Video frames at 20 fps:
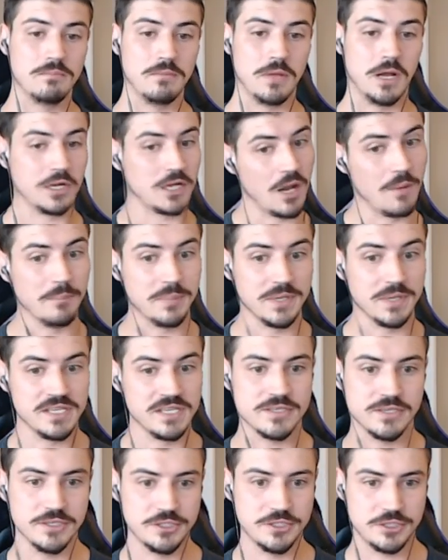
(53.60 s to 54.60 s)
a company
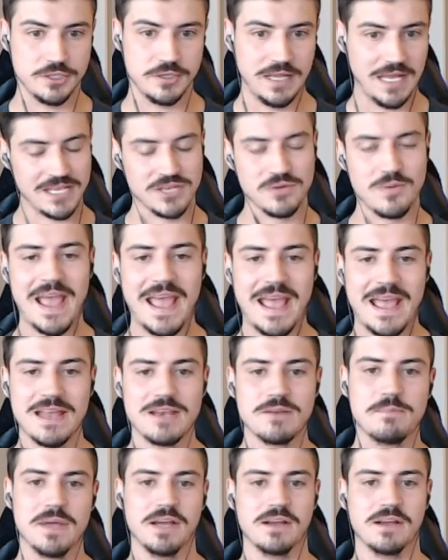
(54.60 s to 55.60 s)
search, and you
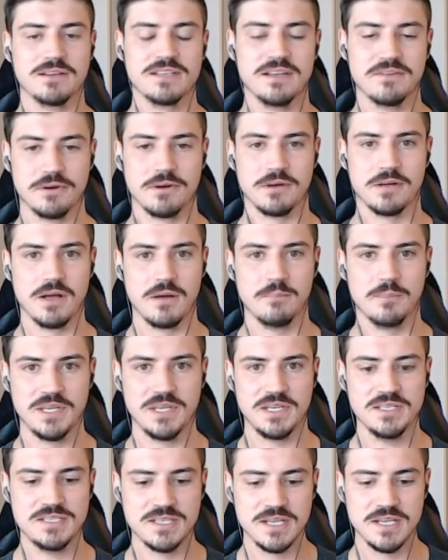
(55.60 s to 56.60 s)
handpick different
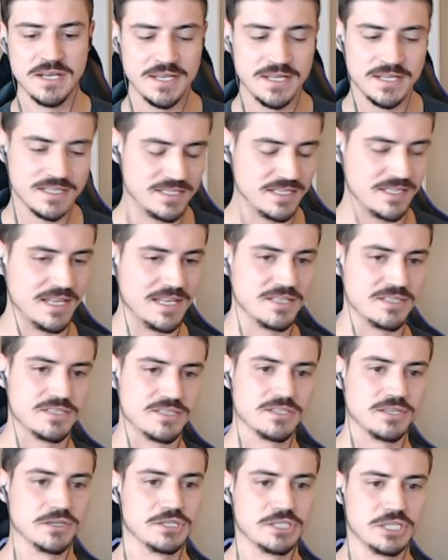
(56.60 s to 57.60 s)
companies to then
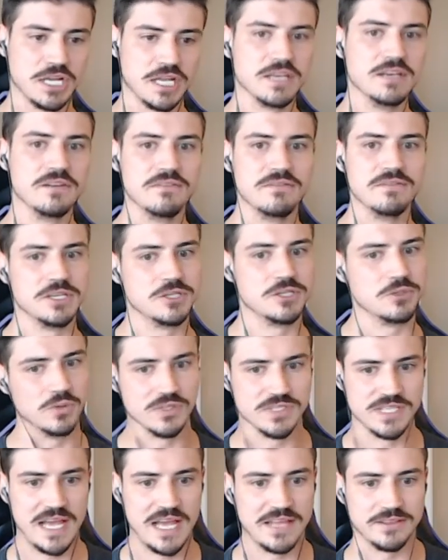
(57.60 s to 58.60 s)
search
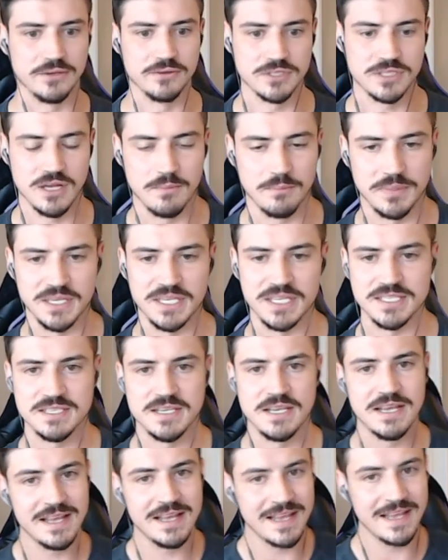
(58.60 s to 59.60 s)
individuals at those companies.
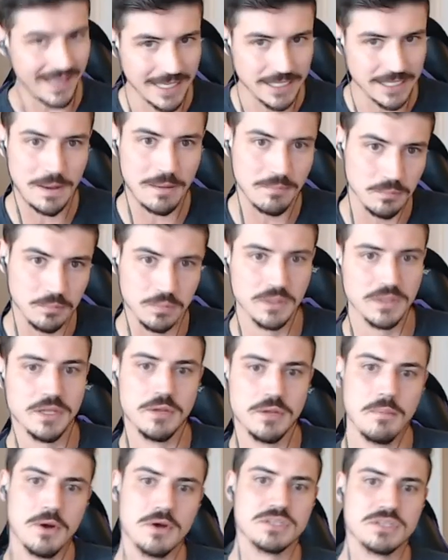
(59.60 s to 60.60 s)
And that's probably the
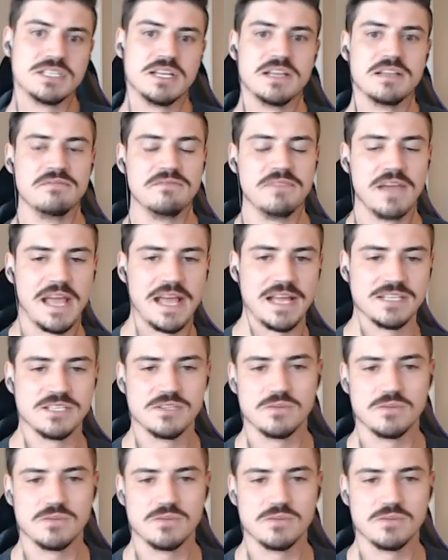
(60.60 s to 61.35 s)
most advanced